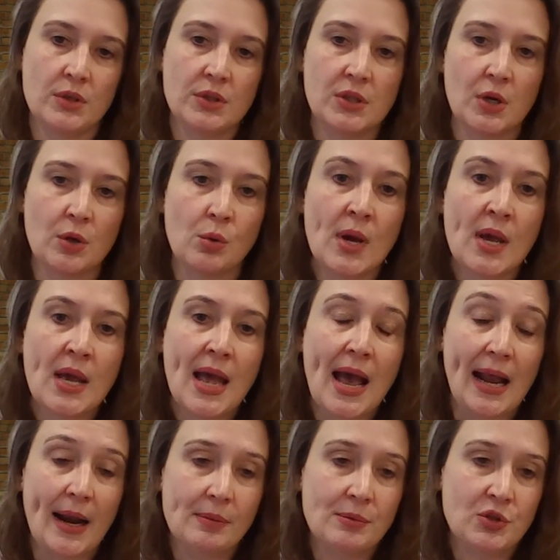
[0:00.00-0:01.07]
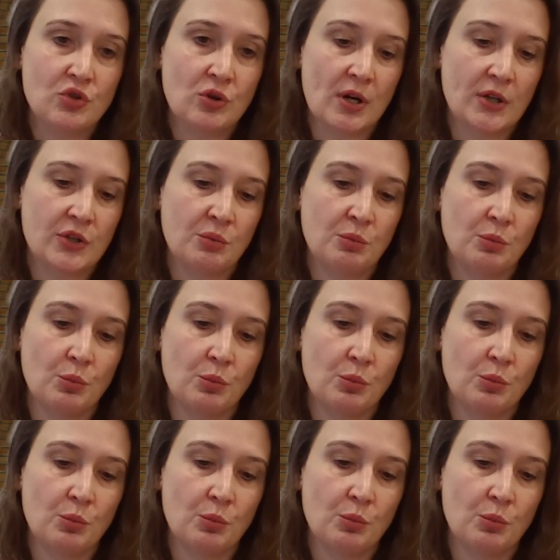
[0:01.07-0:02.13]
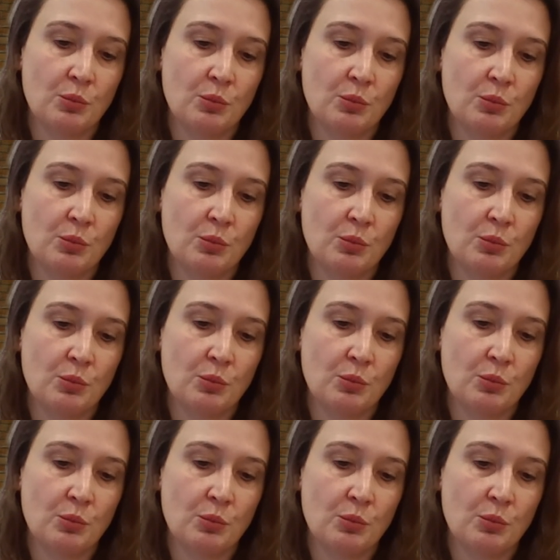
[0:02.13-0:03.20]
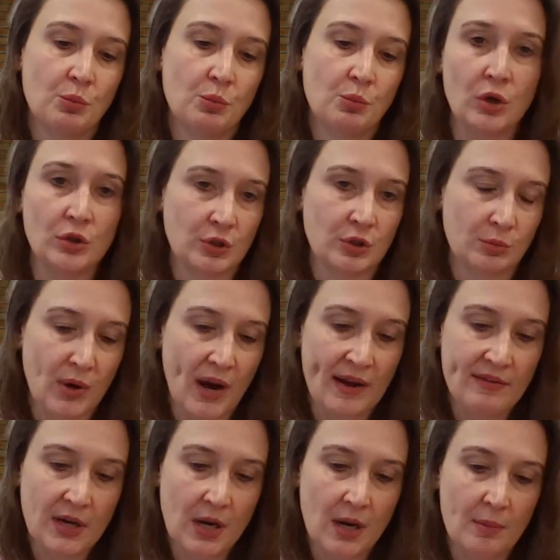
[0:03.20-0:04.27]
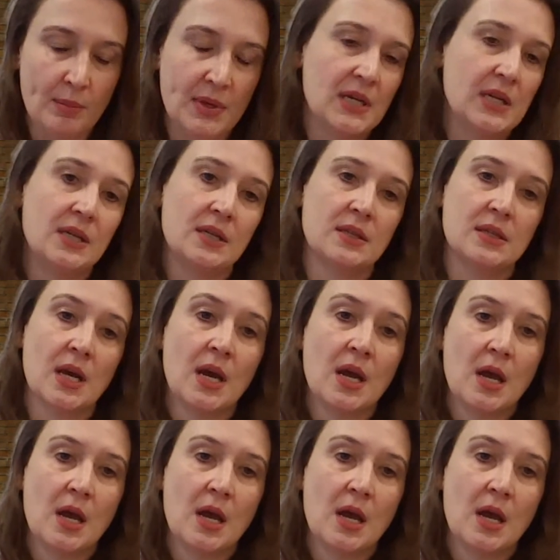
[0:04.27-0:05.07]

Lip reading: So at OptionTrax, we also work with a lot of long-term private companies,